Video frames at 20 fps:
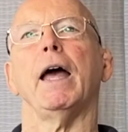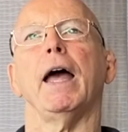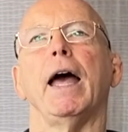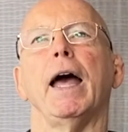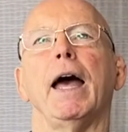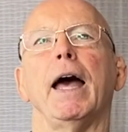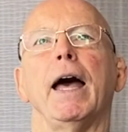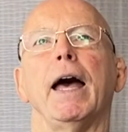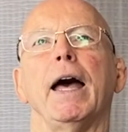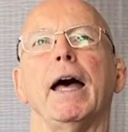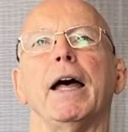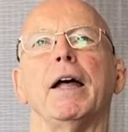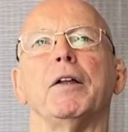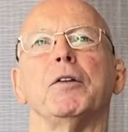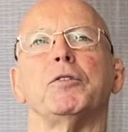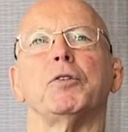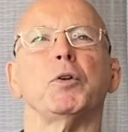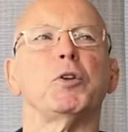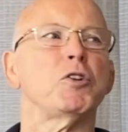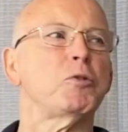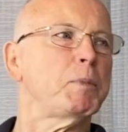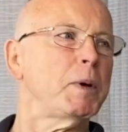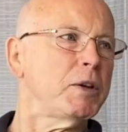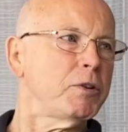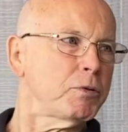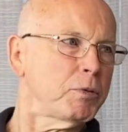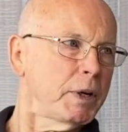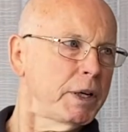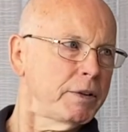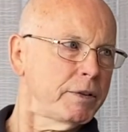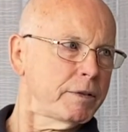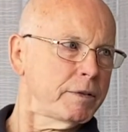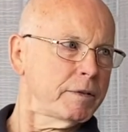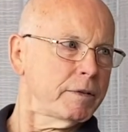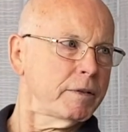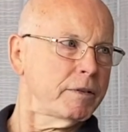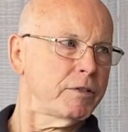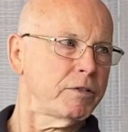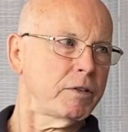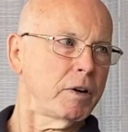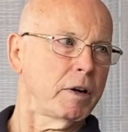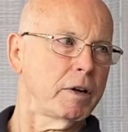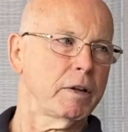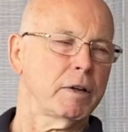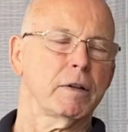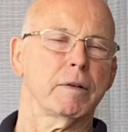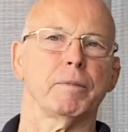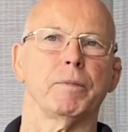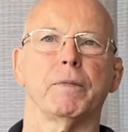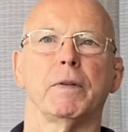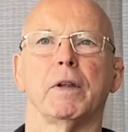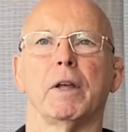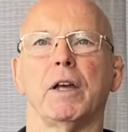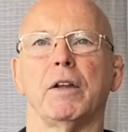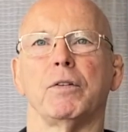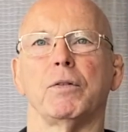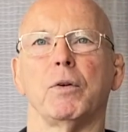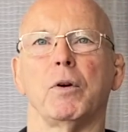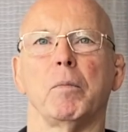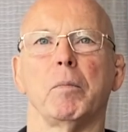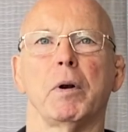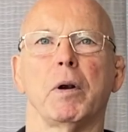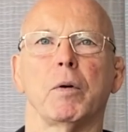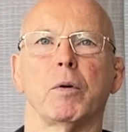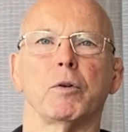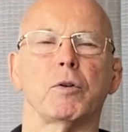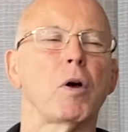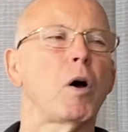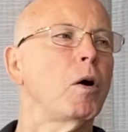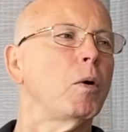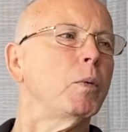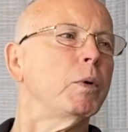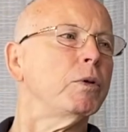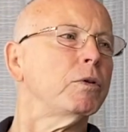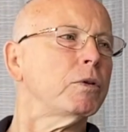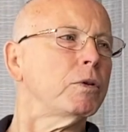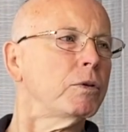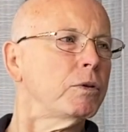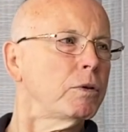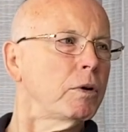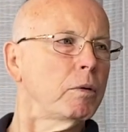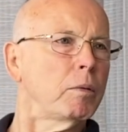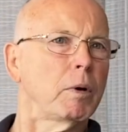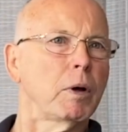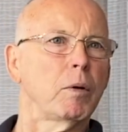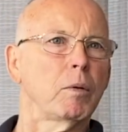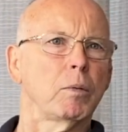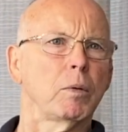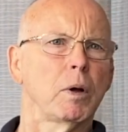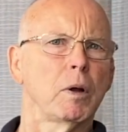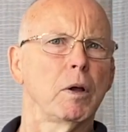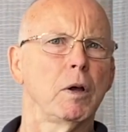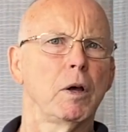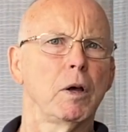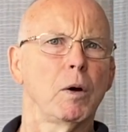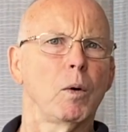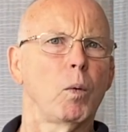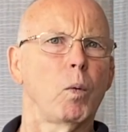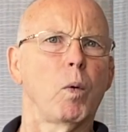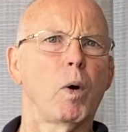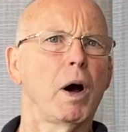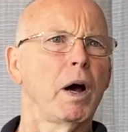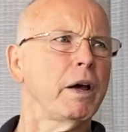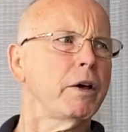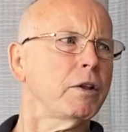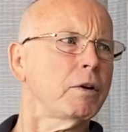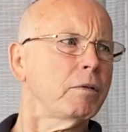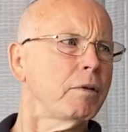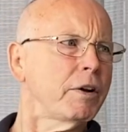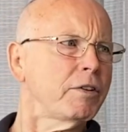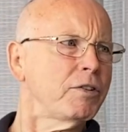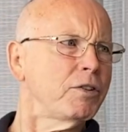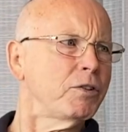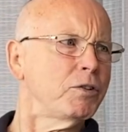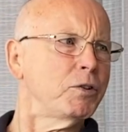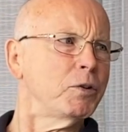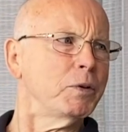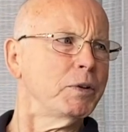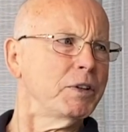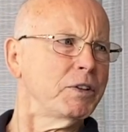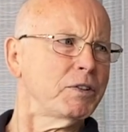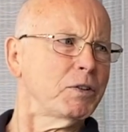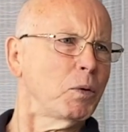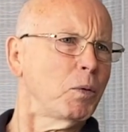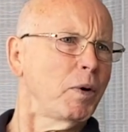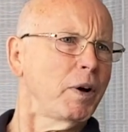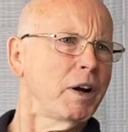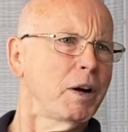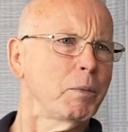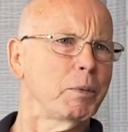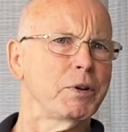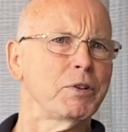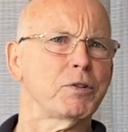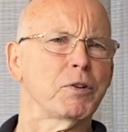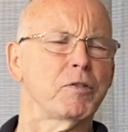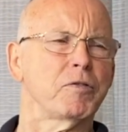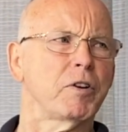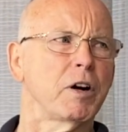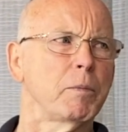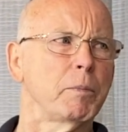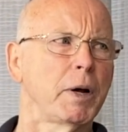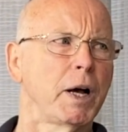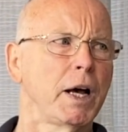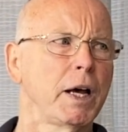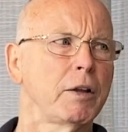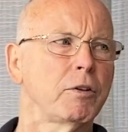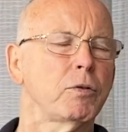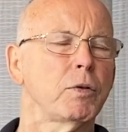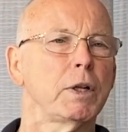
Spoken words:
And so the space race started. And so America was always concerned, well, why are the Russians doing this? So why are we so far behind?